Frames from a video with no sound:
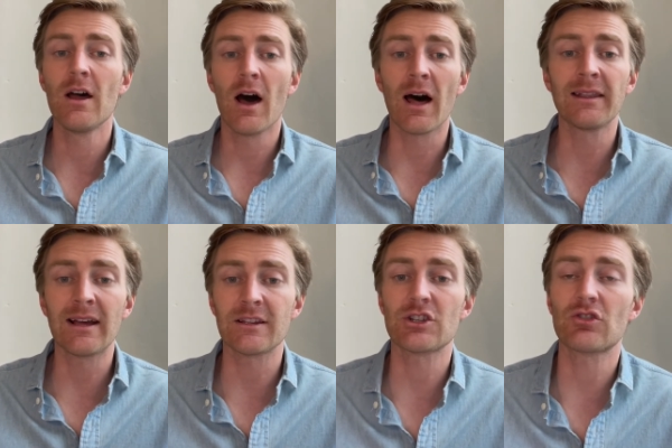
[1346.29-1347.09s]

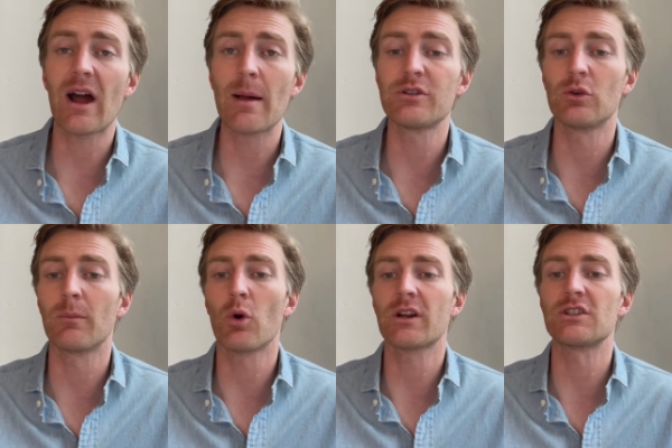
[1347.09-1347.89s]
Unlike the scribes who are
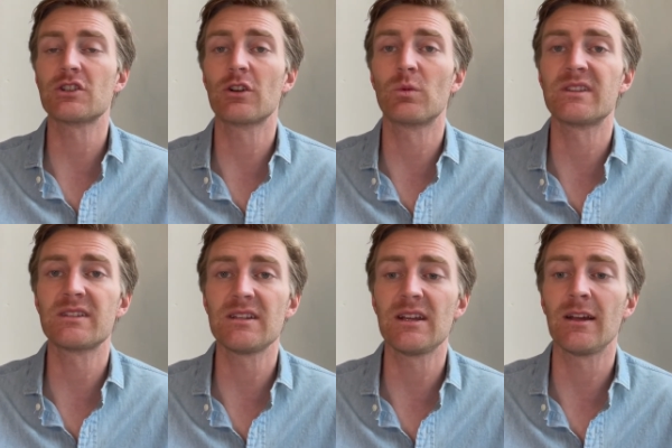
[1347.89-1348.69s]
more concerned with
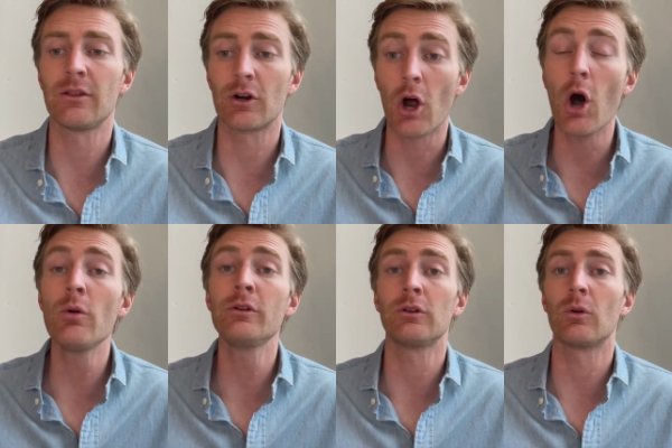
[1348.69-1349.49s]
seeking their
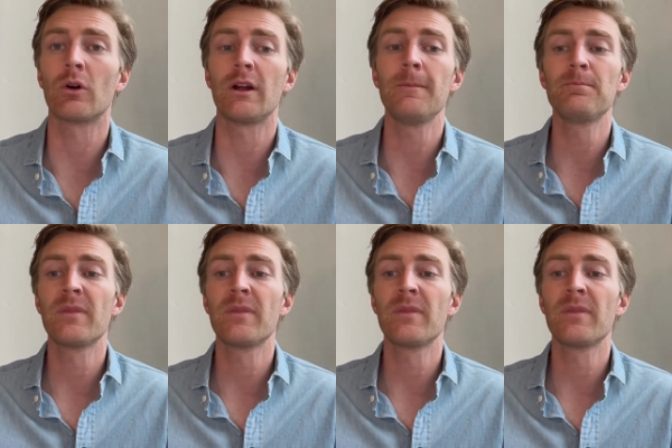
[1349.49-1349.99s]
own glory,